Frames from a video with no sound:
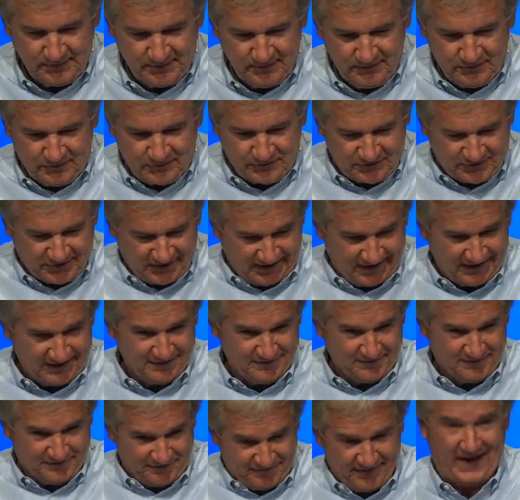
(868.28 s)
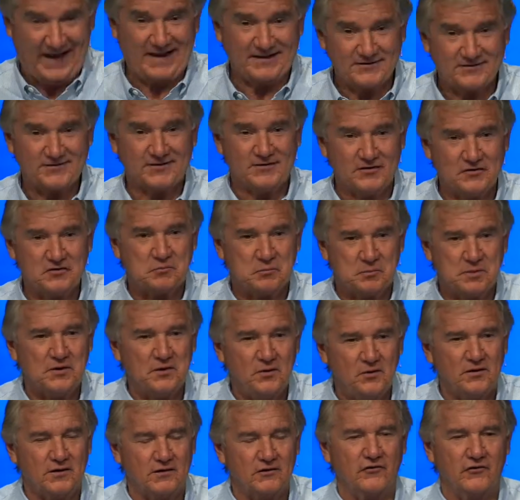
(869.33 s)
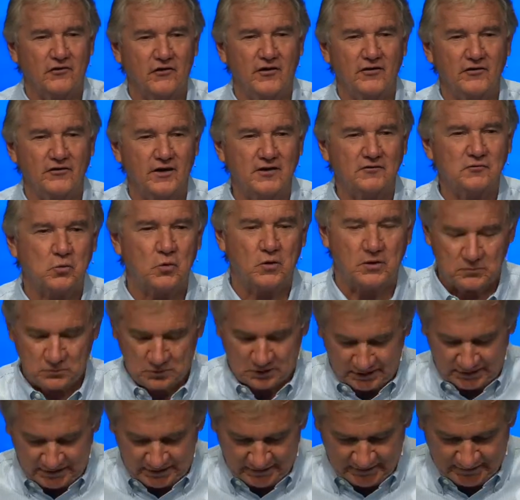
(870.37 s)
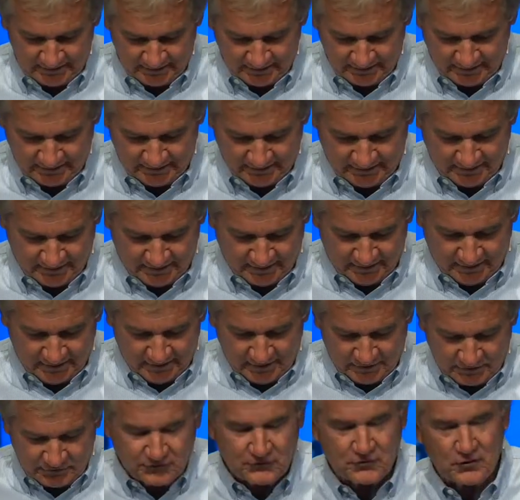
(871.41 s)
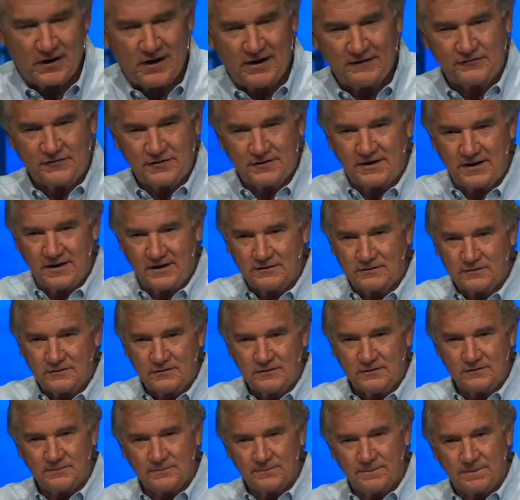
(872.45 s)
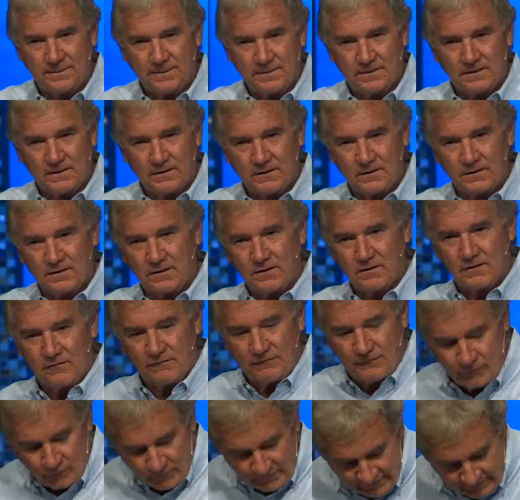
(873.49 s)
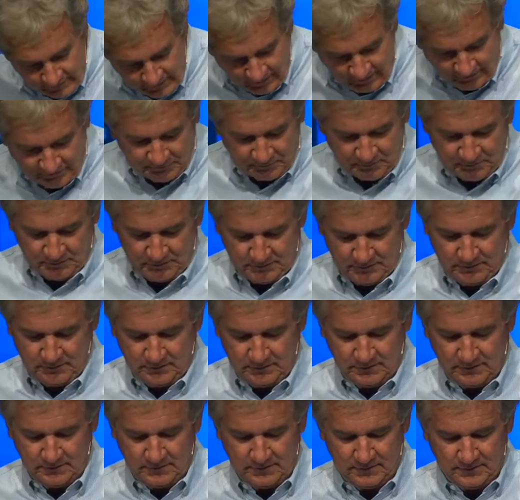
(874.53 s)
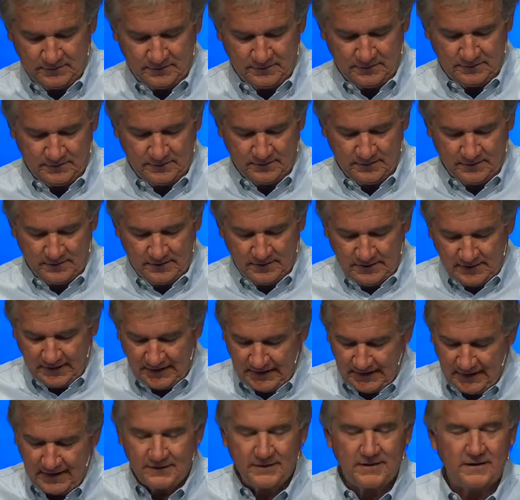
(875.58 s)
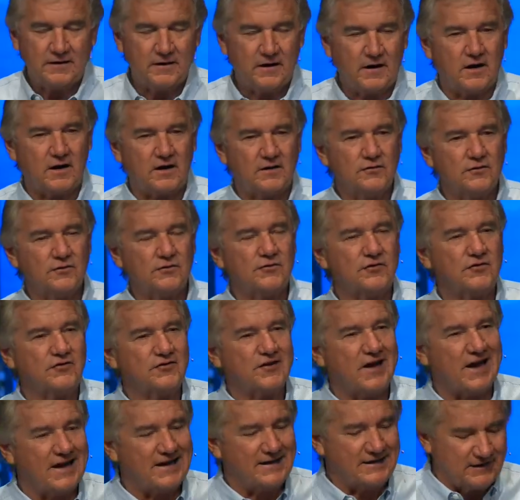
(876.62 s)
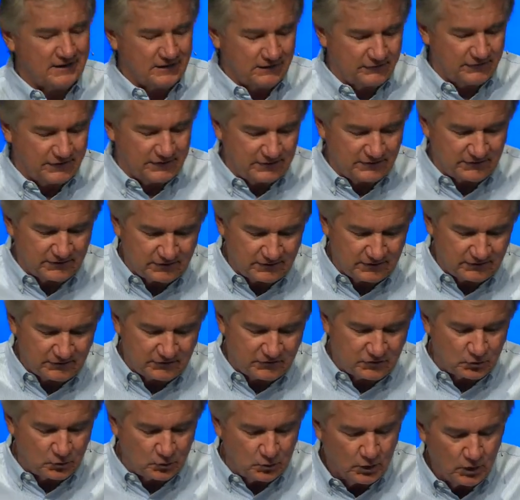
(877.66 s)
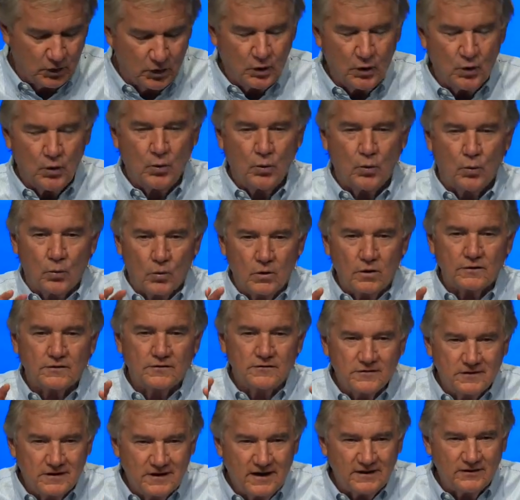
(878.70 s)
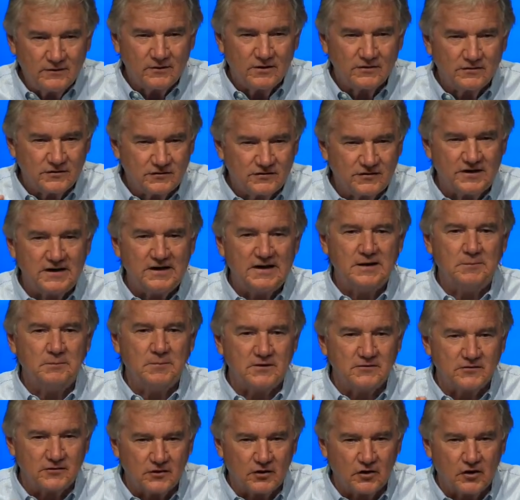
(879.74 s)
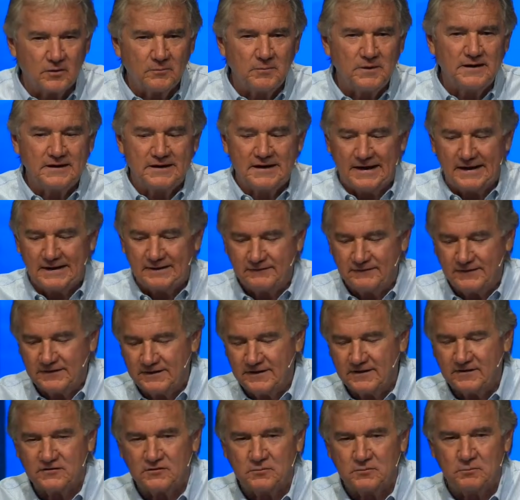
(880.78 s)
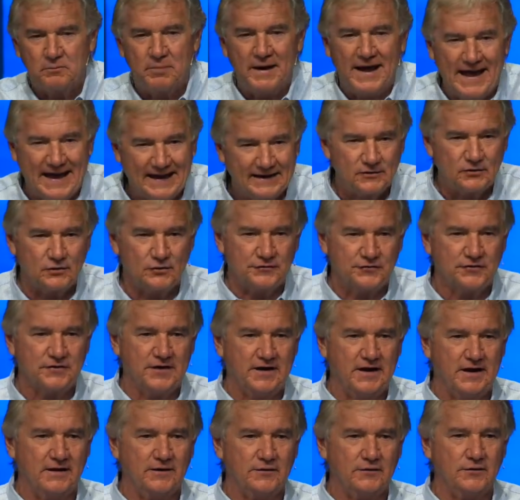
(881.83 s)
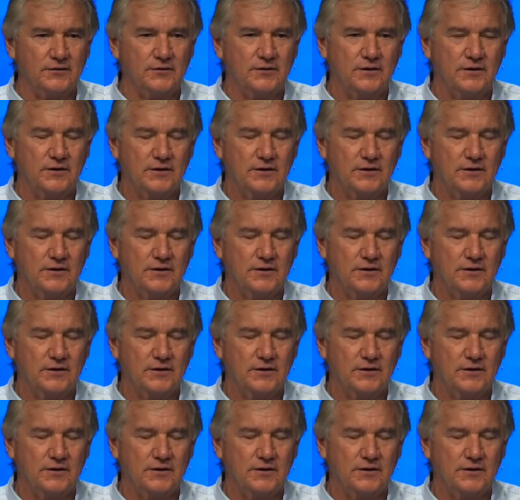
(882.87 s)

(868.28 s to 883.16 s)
Stand fast in the Spirit, he says. That's one way. Strive together for the gospel. And the understanding of this is to work together as a team, as an army, kind of in this battle together